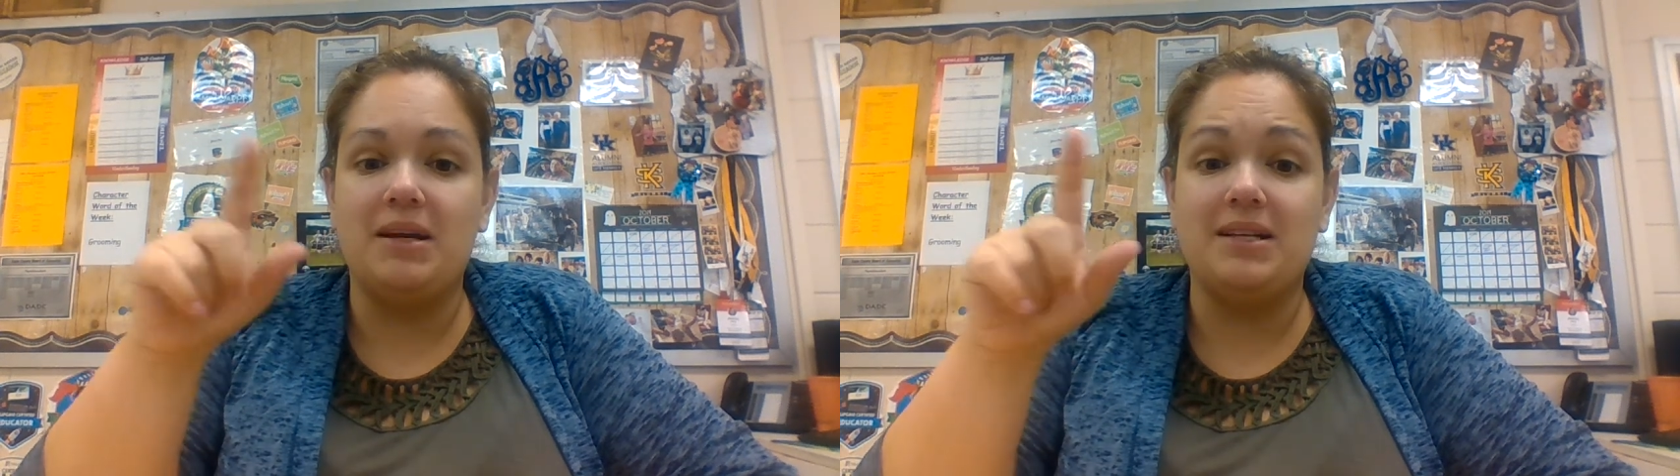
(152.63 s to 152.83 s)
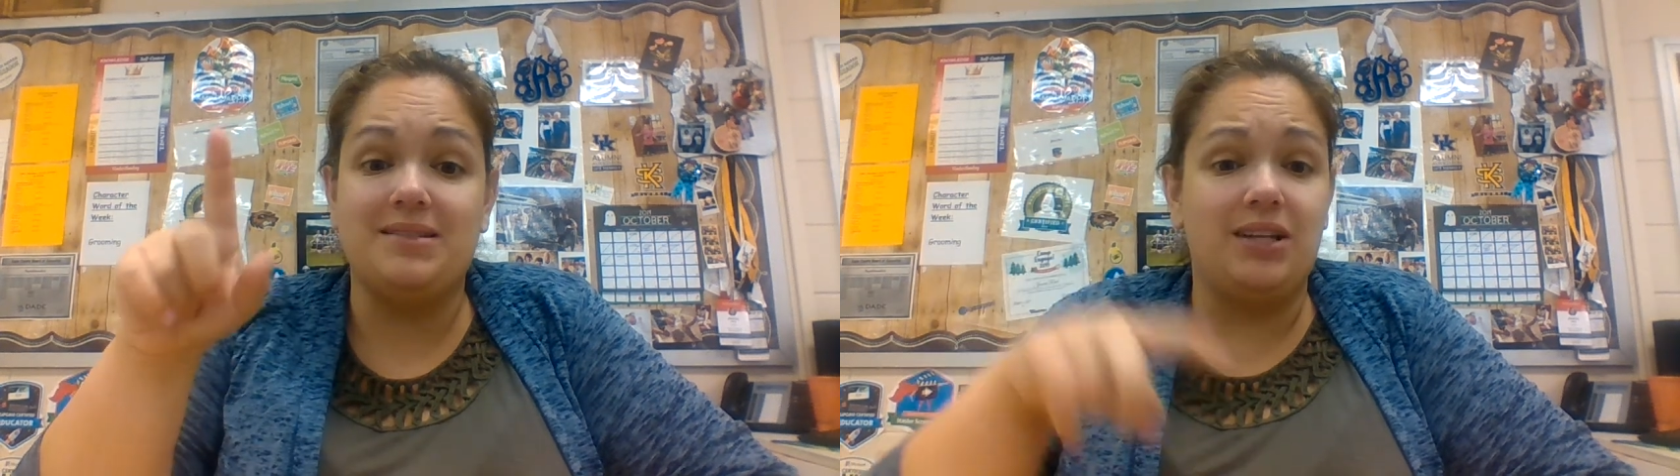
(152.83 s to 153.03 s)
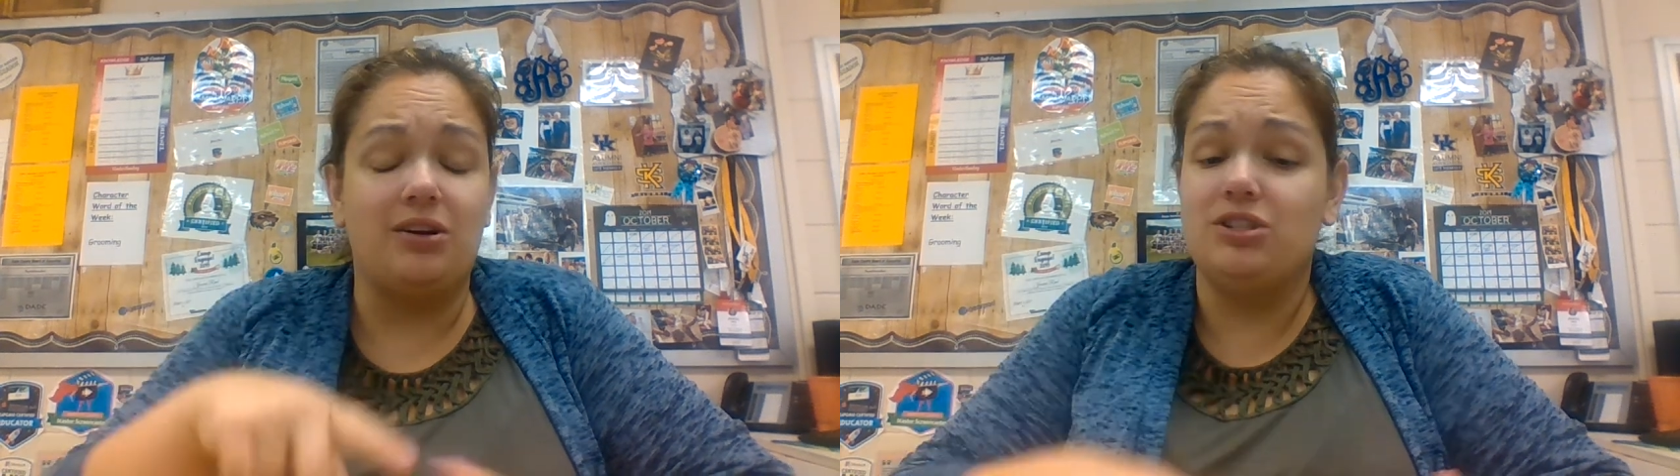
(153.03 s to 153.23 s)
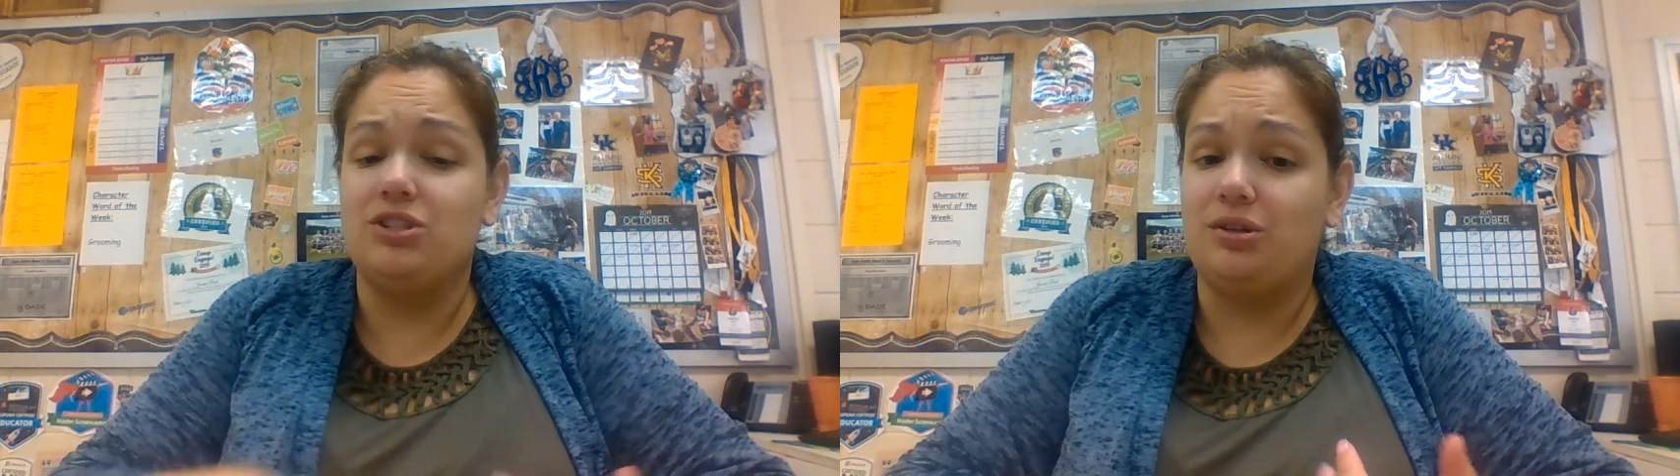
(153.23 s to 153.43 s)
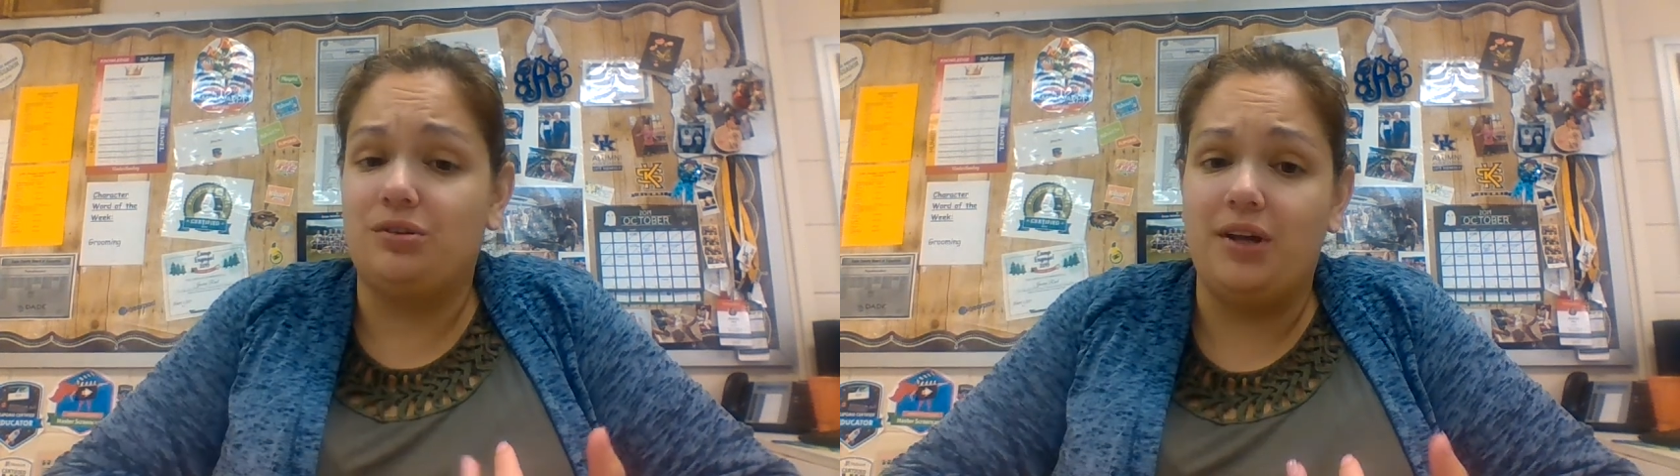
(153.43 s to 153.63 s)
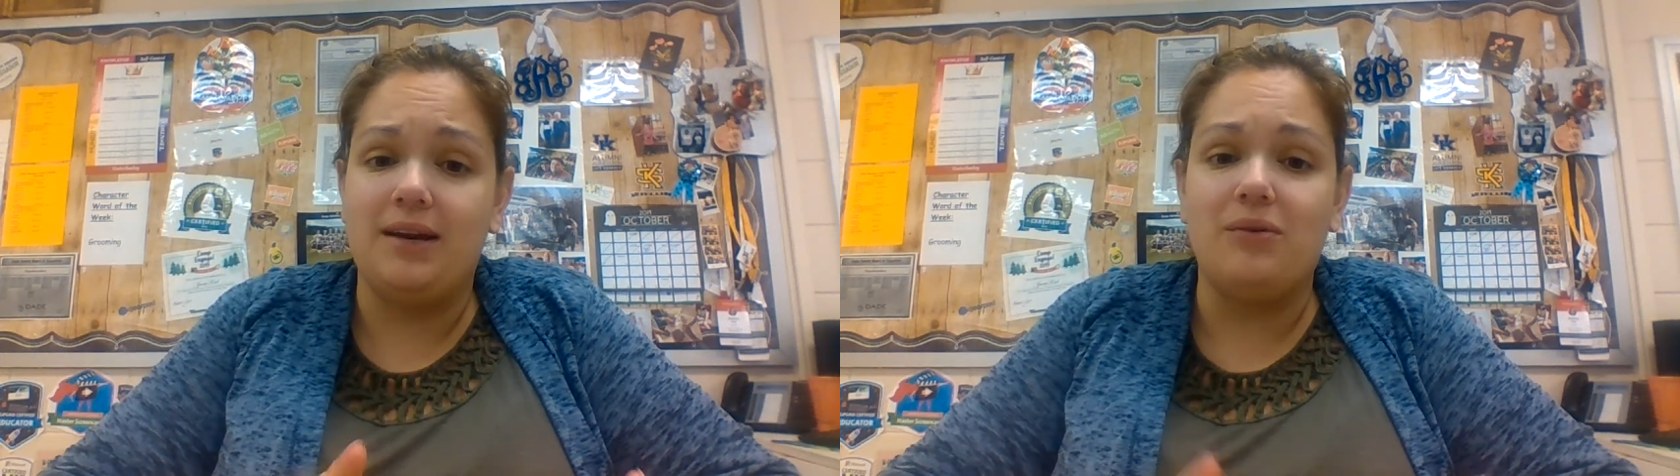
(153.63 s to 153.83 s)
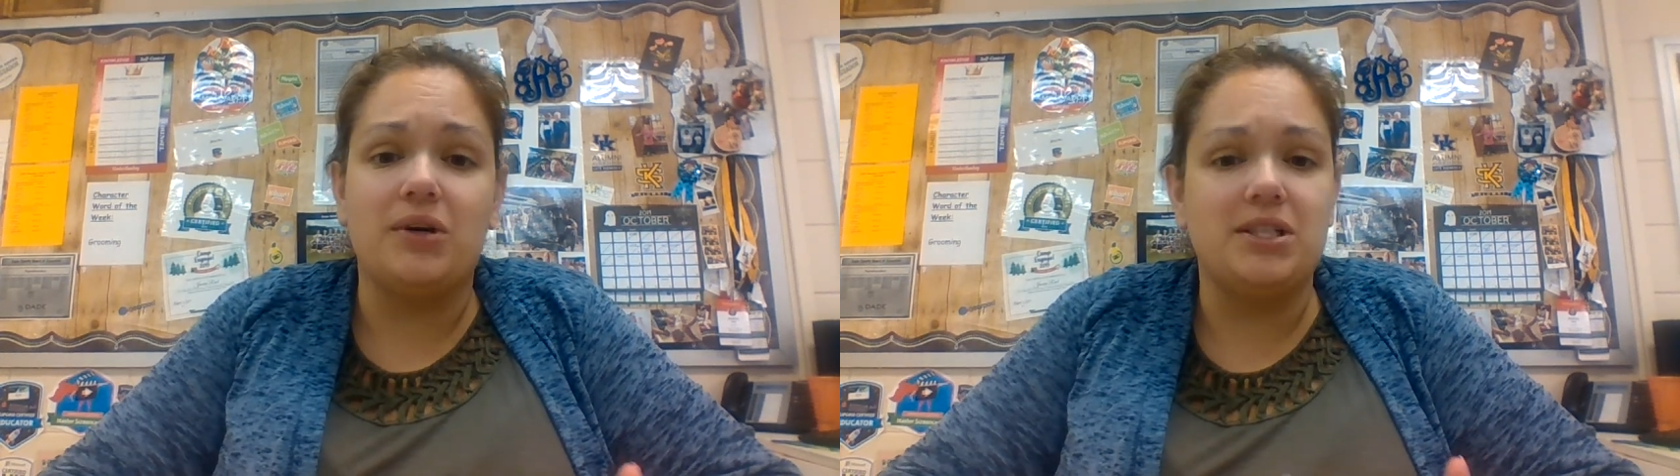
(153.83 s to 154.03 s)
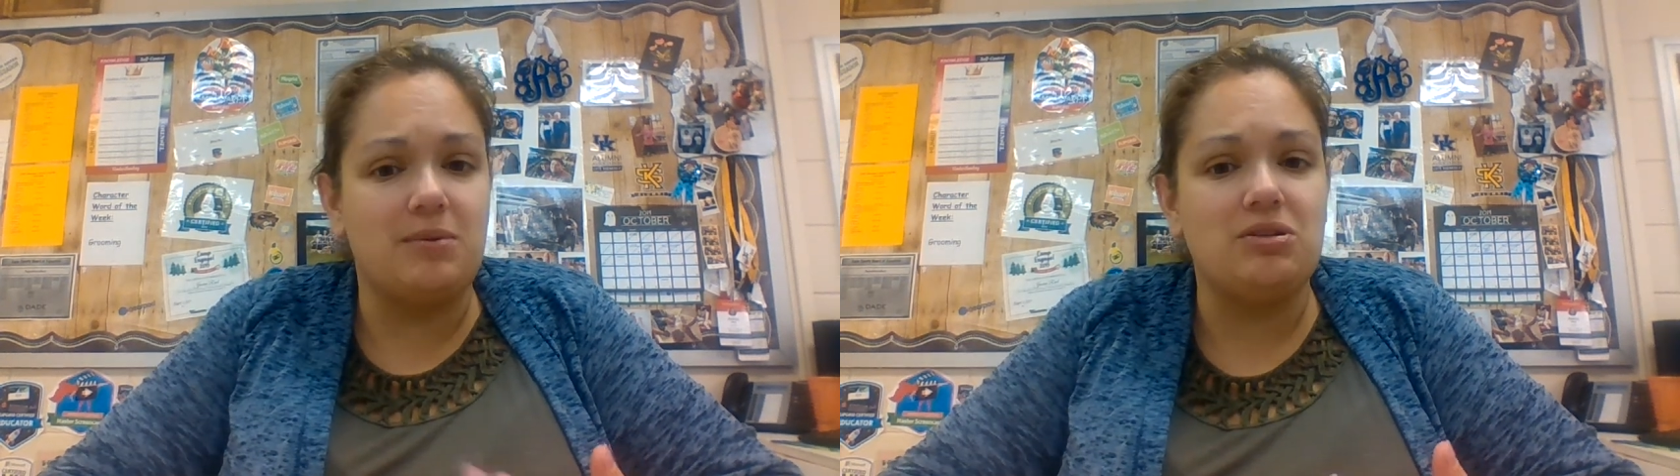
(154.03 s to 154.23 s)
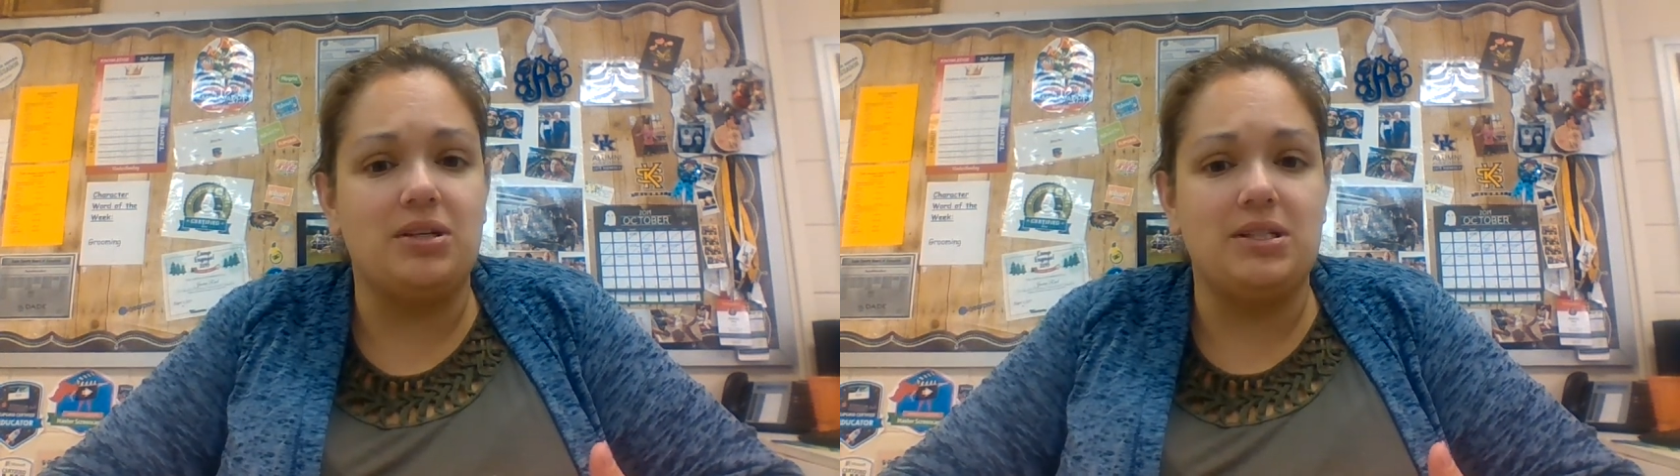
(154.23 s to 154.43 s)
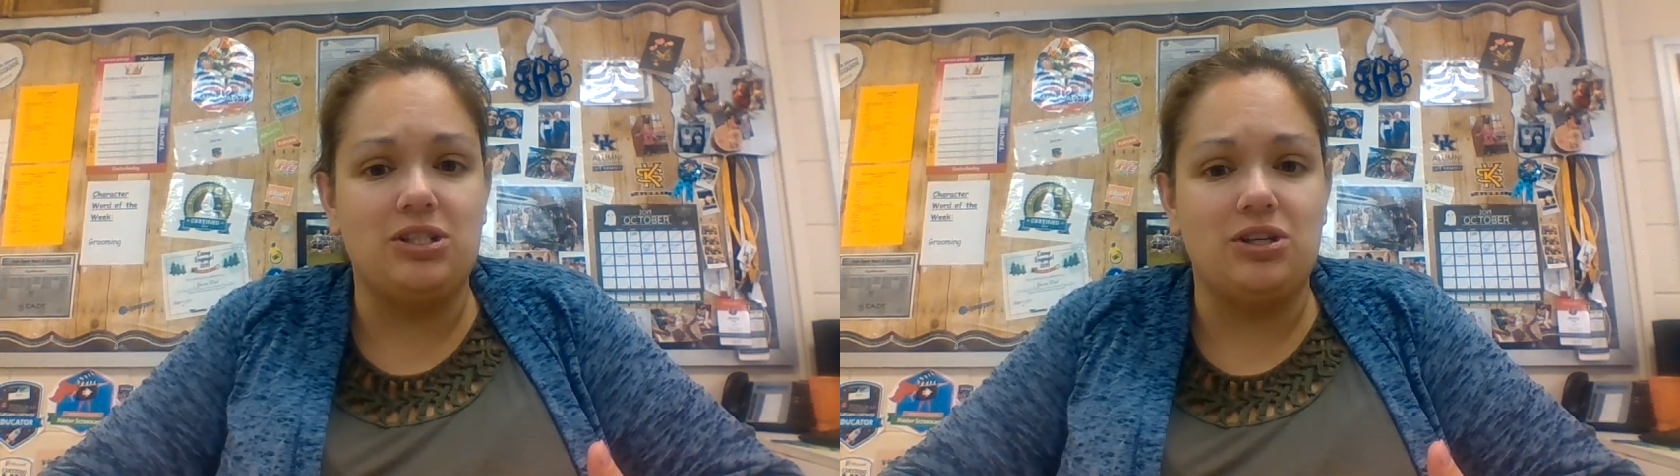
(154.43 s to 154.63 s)
as either a general ed or a special
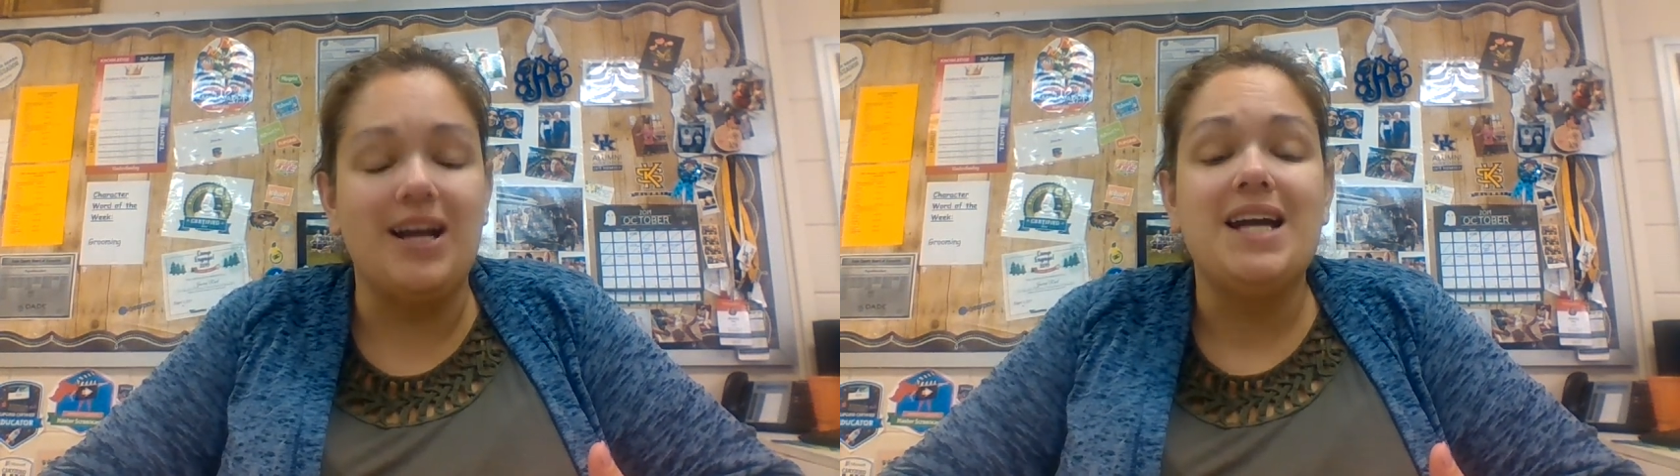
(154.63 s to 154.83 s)
ed teacher